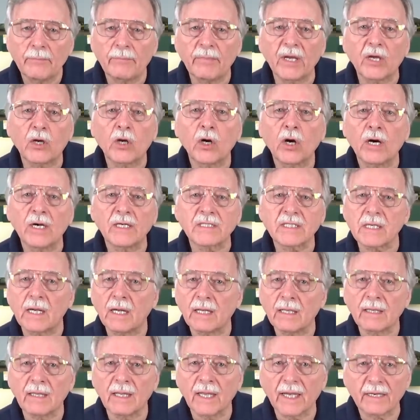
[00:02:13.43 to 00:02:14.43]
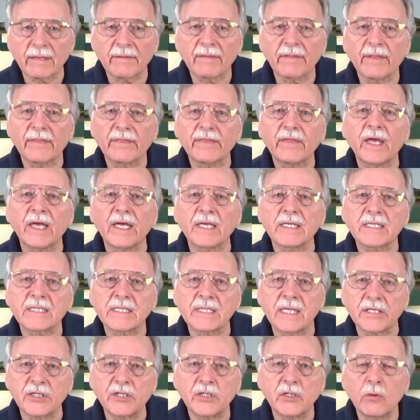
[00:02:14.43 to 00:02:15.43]
because a lot of the things
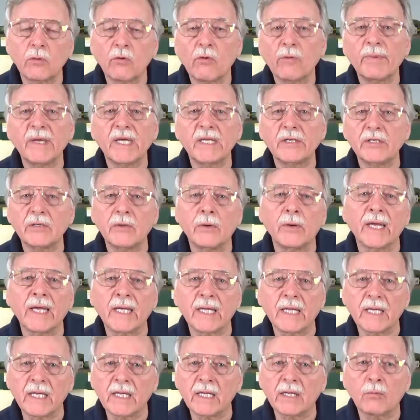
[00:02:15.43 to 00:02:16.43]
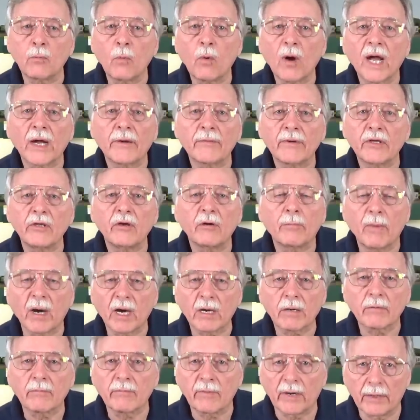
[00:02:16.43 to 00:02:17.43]
that you will be doing in wiring your
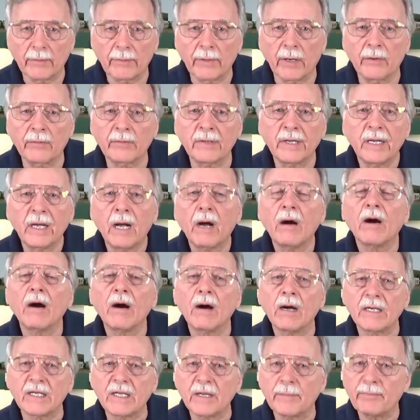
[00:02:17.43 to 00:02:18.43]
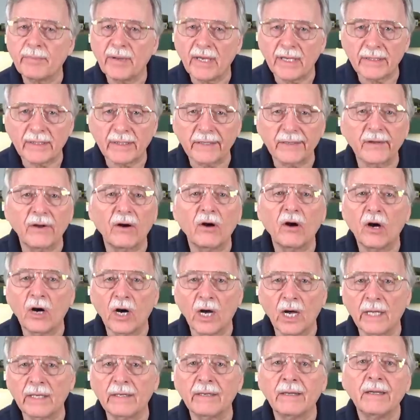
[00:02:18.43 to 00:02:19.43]
model railroad are dependent
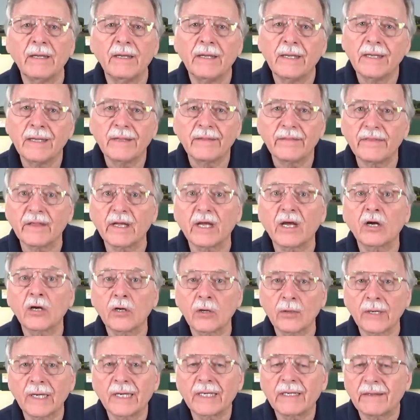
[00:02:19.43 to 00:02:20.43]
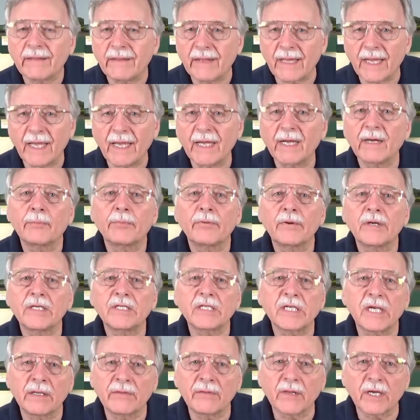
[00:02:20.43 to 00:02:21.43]
on the current, the
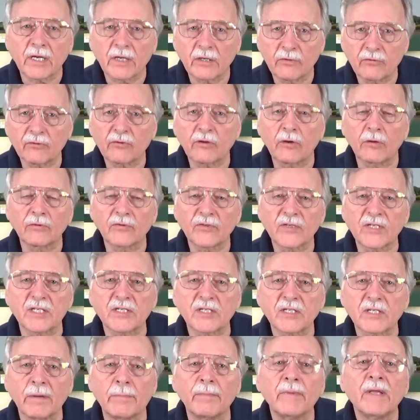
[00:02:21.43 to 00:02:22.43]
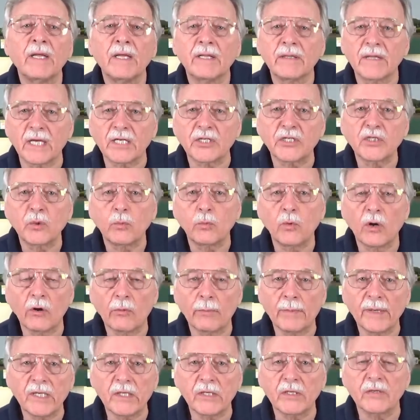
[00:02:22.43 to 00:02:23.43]
amperage, and the control system that you
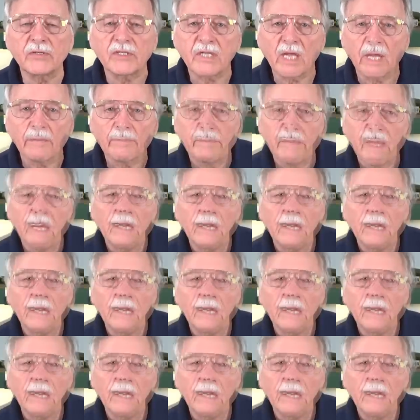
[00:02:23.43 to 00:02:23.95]
will be using.